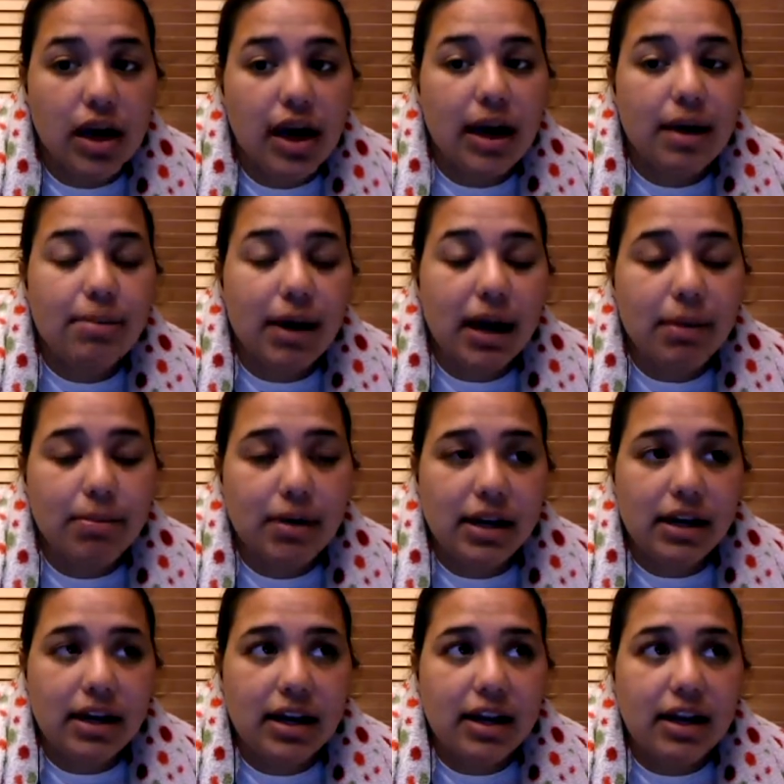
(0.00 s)
In my
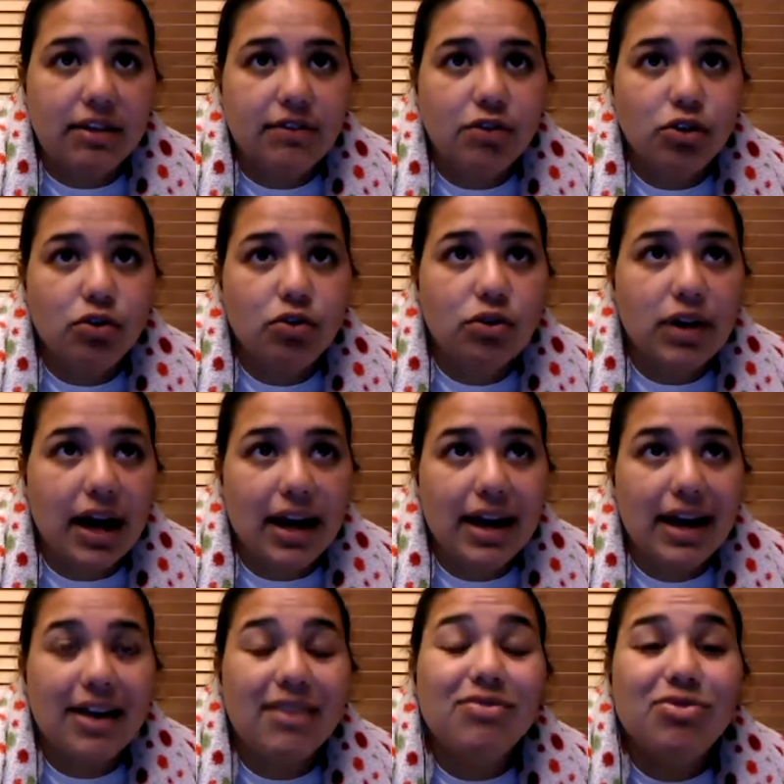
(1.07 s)
opinion, if you do not
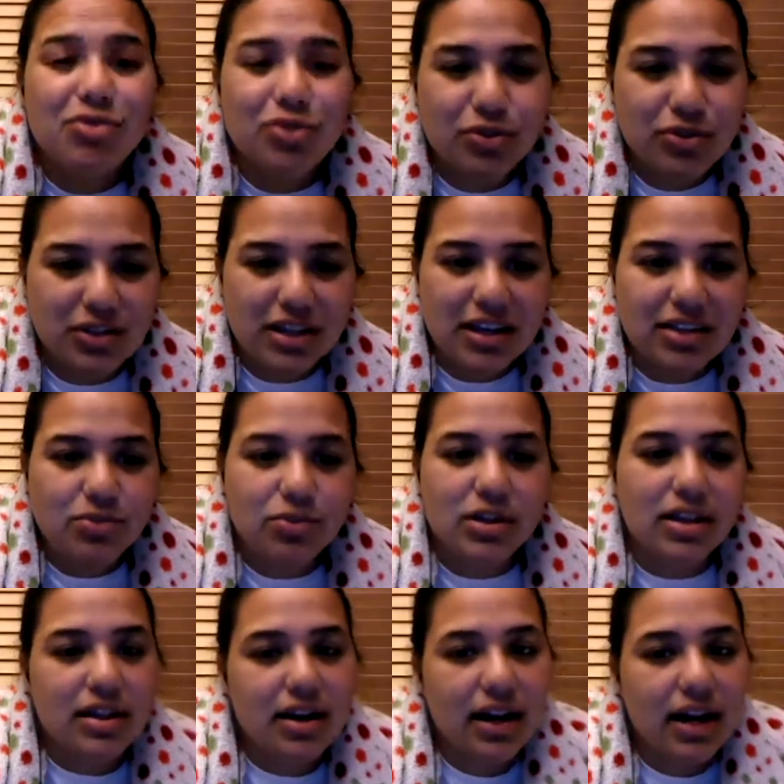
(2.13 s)
give those things
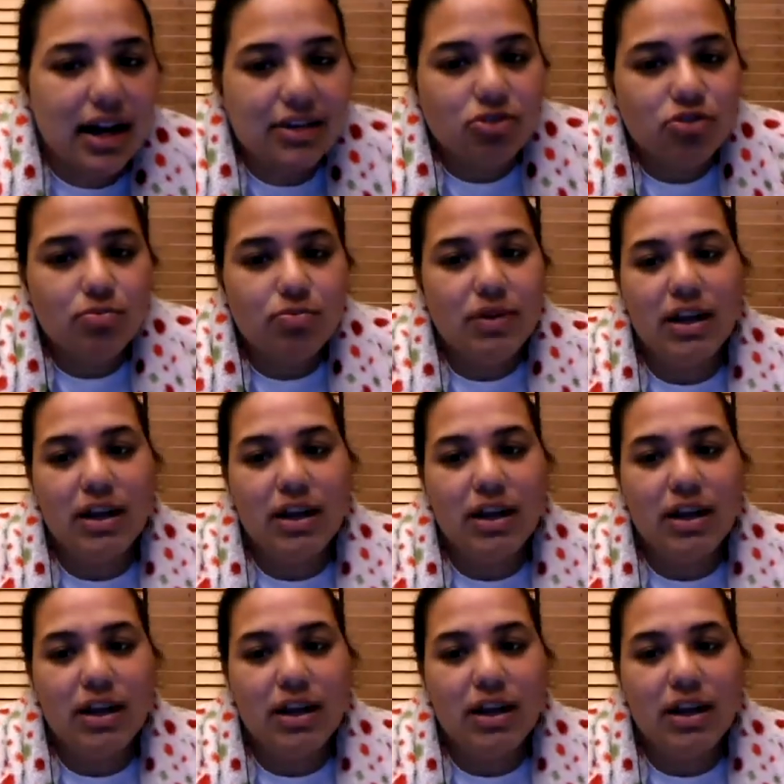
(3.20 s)
within the classroom,